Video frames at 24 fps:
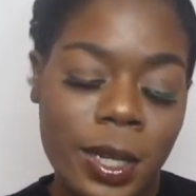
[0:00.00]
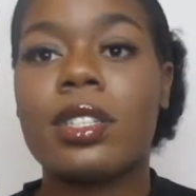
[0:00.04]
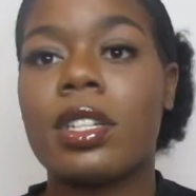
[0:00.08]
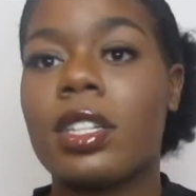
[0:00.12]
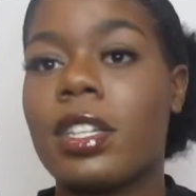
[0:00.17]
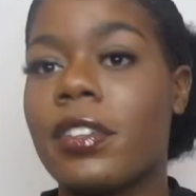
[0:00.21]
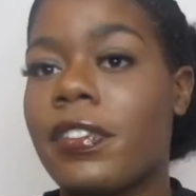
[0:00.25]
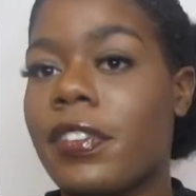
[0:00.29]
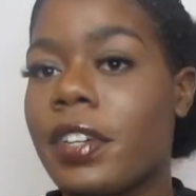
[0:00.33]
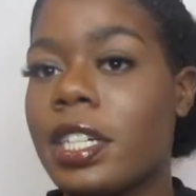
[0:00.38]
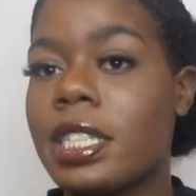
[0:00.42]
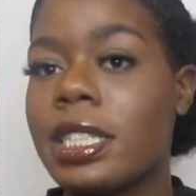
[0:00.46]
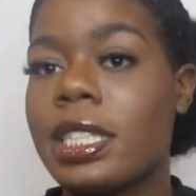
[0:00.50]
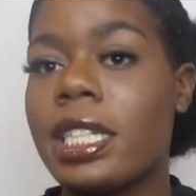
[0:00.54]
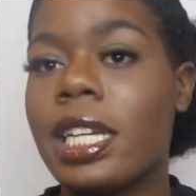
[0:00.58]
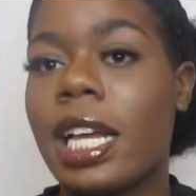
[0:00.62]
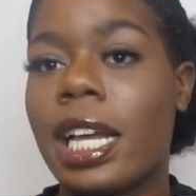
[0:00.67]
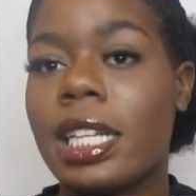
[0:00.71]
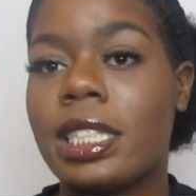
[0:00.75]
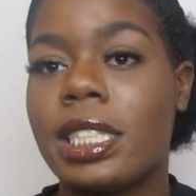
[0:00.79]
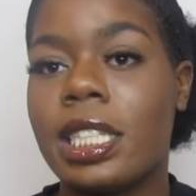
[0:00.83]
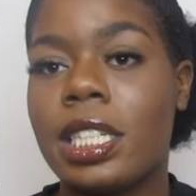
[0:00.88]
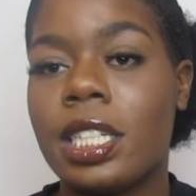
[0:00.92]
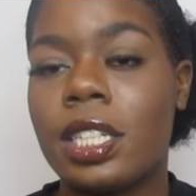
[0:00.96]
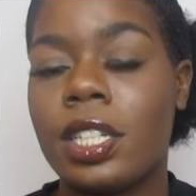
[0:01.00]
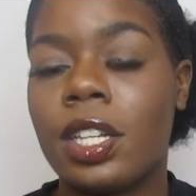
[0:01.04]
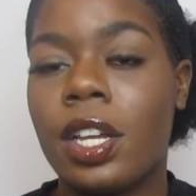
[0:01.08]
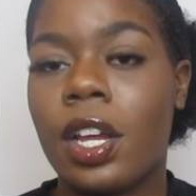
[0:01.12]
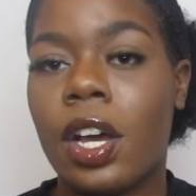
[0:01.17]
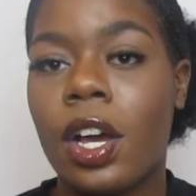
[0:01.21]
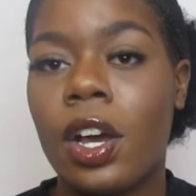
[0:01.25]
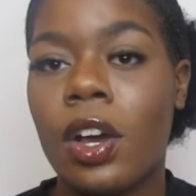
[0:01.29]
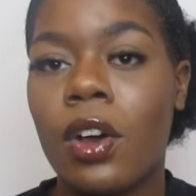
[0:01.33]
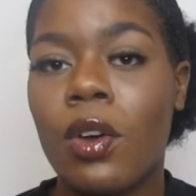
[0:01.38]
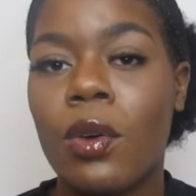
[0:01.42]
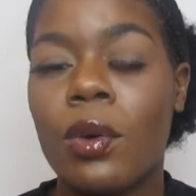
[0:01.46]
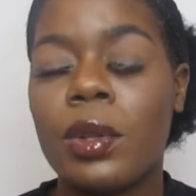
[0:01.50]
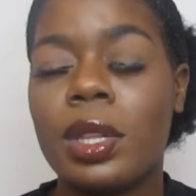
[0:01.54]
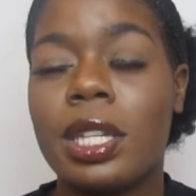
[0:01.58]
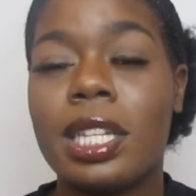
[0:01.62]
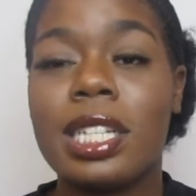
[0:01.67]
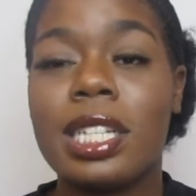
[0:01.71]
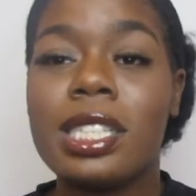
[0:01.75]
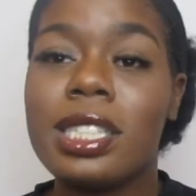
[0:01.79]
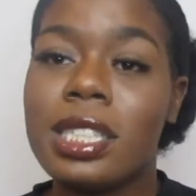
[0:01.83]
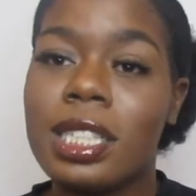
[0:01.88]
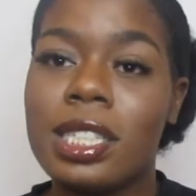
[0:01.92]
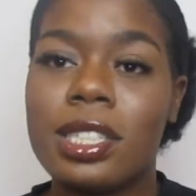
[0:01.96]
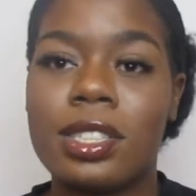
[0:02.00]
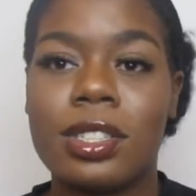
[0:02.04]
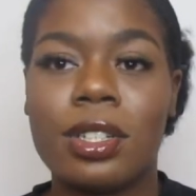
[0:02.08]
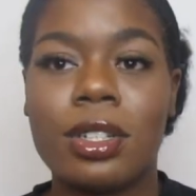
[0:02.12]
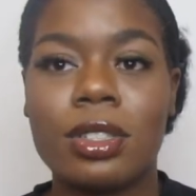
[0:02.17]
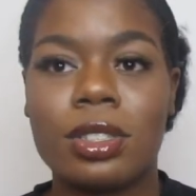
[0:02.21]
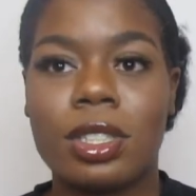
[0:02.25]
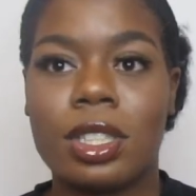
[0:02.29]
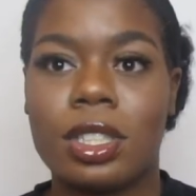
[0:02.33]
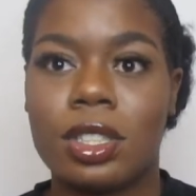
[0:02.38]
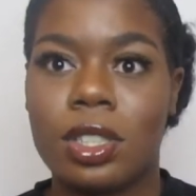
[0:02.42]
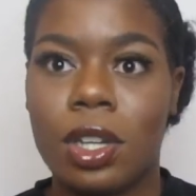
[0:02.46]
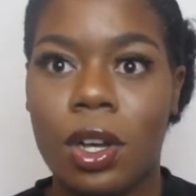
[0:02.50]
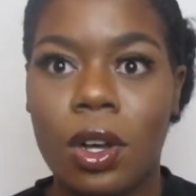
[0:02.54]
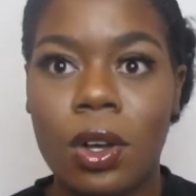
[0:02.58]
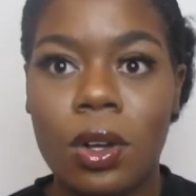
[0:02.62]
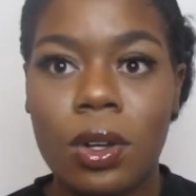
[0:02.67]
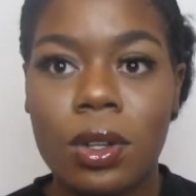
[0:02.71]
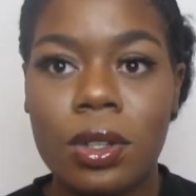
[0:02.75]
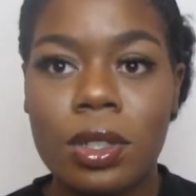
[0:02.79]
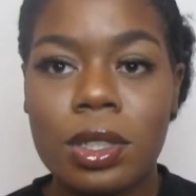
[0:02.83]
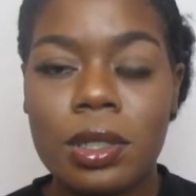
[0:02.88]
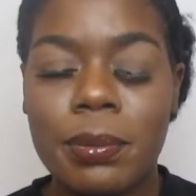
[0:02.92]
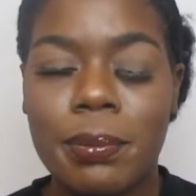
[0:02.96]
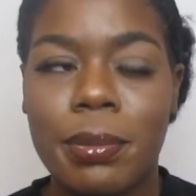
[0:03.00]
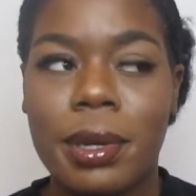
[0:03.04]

So the first thing I didn't know, this is usually told,